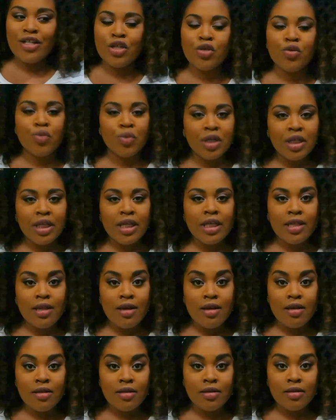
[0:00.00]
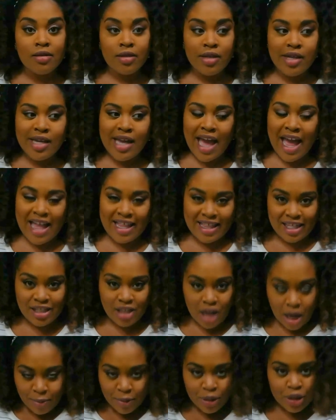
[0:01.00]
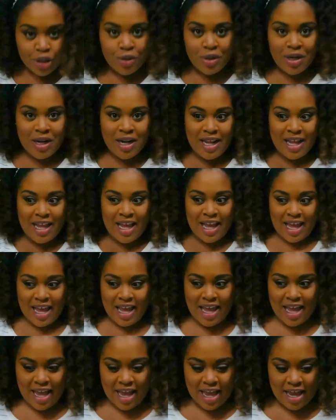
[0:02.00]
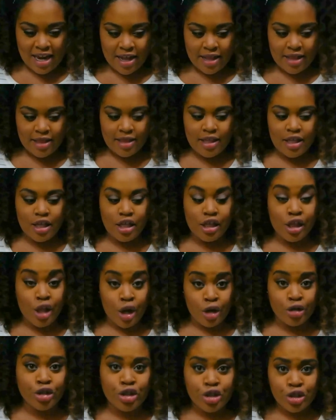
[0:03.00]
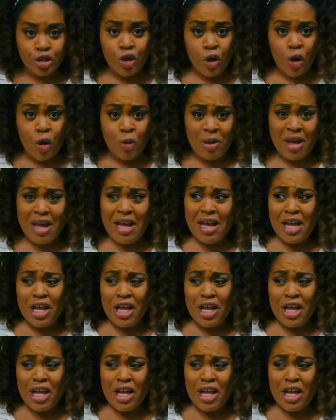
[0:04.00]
Just really look at this opportunity in the larger scope.